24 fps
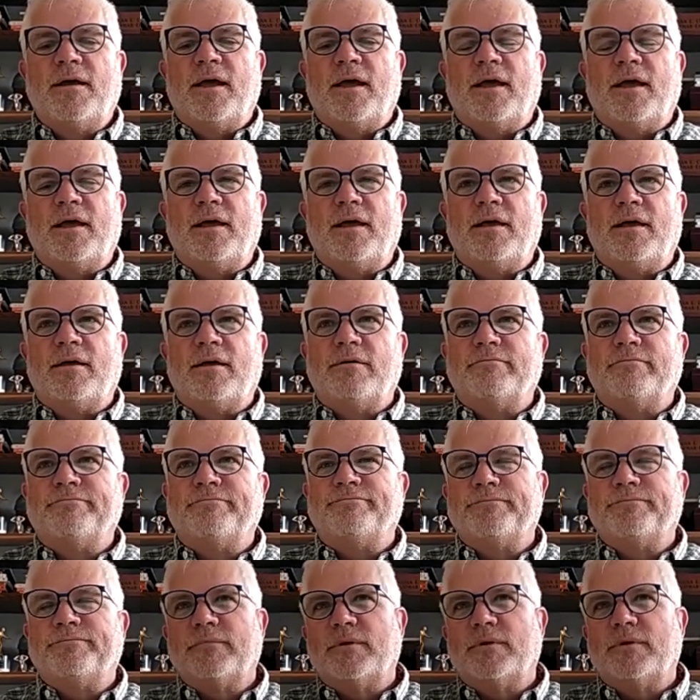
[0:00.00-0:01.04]

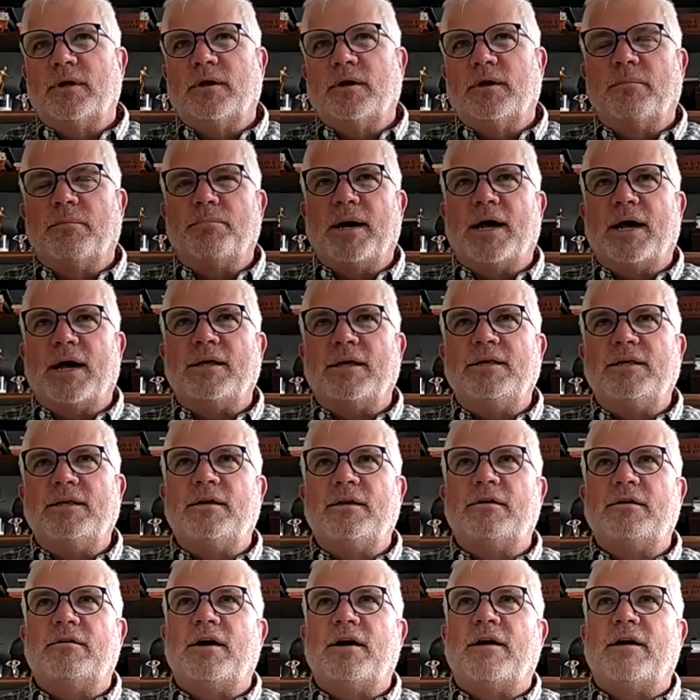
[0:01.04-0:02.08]
And about a
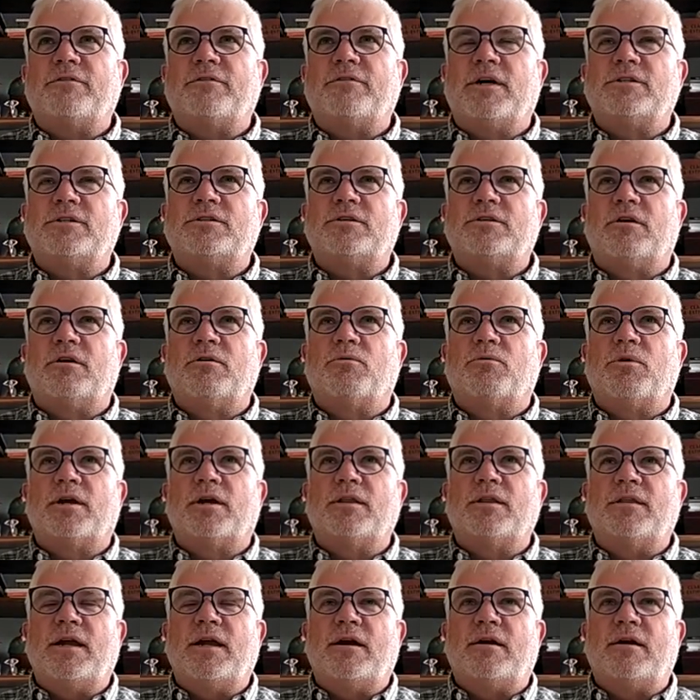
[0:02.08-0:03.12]
year after I started
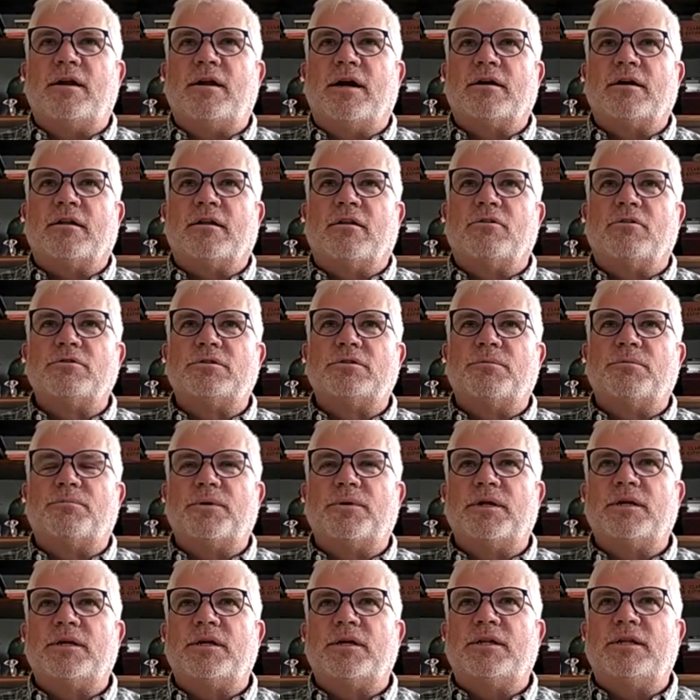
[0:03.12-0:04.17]
working there, and I closed a
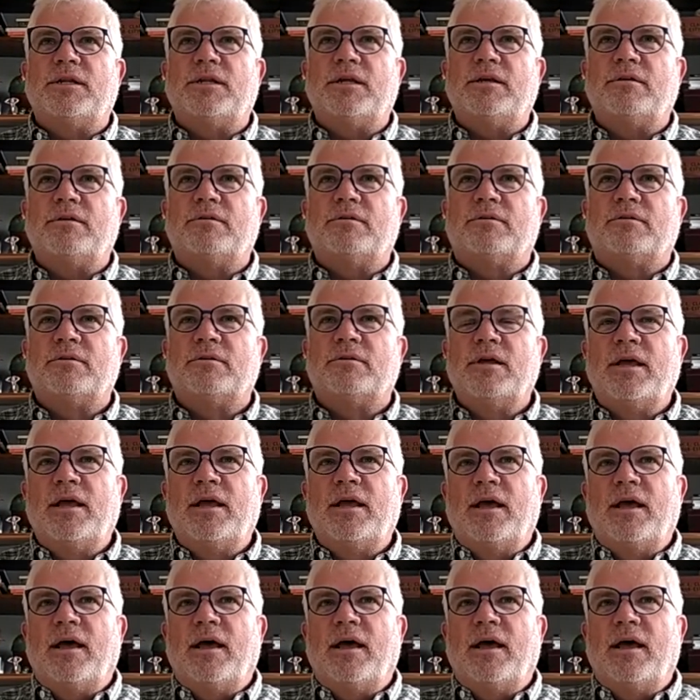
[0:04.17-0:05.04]
pretty good deal.